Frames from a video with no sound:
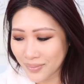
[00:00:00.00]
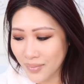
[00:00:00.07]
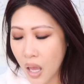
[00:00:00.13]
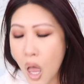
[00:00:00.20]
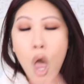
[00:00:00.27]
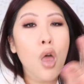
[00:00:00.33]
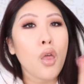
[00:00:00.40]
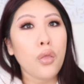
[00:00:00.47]

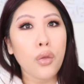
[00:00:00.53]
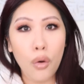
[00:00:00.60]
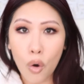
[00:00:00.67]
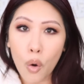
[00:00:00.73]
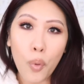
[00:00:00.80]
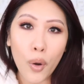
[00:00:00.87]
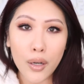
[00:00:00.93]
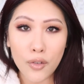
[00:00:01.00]
the
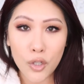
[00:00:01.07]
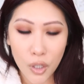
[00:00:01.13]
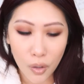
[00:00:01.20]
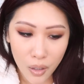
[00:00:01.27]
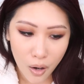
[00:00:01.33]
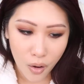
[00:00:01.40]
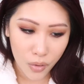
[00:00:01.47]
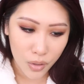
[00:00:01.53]
whole point of
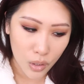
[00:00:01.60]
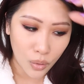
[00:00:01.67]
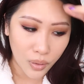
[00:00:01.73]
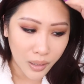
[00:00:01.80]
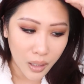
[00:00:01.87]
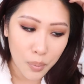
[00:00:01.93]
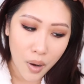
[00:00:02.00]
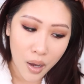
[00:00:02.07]
sharing all those
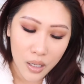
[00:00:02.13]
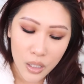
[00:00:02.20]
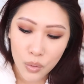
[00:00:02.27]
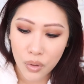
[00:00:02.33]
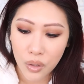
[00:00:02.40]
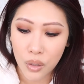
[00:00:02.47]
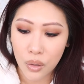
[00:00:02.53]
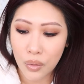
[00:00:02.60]
L'Oreal products
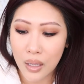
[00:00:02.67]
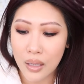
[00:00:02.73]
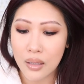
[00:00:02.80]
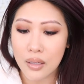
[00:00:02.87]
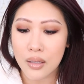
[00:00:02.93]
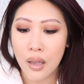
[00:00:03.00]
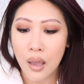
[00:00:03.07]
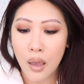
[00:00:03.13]
with you
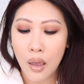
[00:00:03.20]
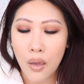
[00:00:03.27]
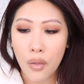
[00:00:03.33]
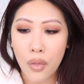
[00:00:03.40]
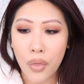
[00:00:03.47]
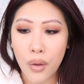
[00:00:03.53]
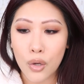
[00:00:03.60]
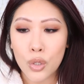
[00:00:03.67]
is
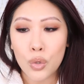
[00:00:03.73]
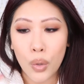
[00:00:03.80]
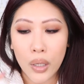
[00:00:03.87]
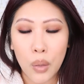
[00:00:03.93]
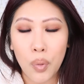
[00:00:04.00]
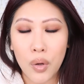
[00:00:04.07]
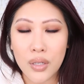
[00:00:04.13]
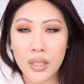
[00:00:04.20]
that there's
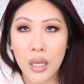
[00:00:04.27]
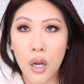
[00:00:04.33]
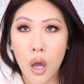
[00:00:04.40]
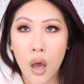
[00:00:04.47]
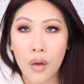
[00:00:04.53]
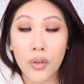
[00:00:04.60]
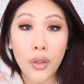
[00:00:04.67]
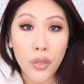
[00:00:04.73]
20%
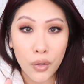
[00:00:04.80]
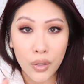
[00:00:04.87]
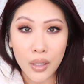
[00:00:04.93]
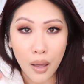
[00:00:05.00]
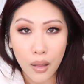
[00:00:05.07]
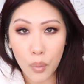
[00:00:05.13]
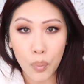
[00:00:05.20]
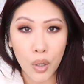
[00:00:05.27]
off a
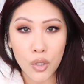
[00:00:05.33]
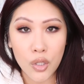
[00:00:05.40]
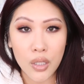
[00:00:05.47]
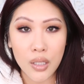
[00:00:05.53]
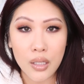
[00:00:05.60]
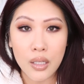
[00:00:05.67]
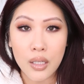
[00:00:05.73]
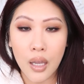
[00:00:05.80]
$30
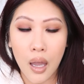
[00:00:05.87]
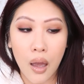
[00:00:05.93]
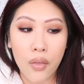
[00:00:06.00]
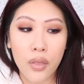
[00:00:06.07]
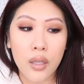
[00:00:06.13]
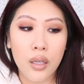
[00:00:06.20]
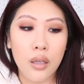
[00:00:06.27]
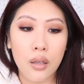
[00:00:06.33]
purchase
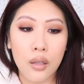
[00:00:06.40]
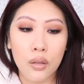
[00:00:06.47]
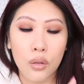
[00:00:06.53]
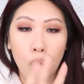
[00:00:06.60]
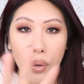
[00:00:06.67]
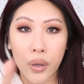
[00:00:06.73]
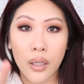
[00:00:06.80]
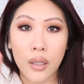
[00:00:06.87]
on the
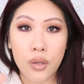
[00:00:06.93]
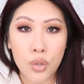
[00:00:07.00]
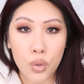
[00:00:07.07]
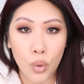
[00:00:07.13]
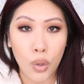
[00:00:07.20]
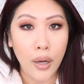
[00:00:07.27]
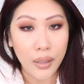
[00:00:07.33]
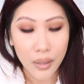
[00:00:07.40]
L'Oreal
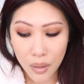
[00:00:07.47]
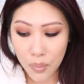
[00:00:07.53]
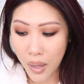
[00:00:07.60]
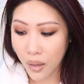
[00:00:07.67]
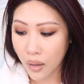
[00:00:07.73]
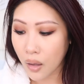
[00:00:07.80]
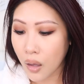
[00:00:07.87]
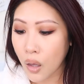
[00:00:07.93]
store on
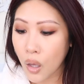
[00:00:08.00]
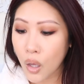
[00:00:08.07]
eBay.